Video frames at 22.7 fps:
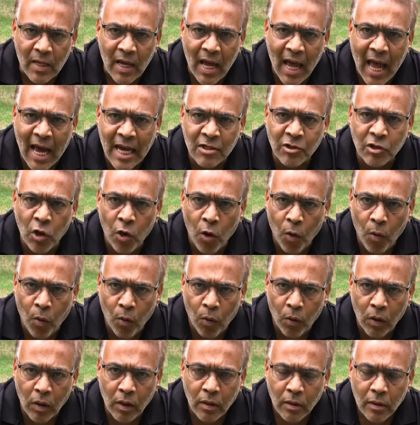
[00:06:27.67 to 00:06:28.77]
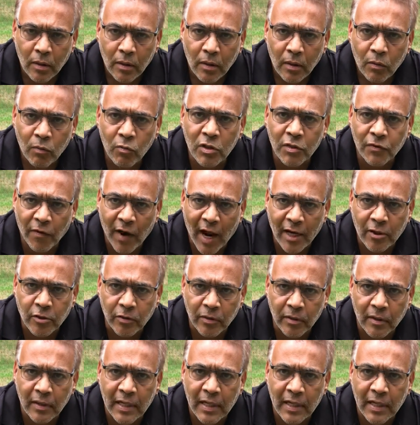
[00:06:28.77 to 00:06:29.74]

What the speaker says: as a whole was fractured.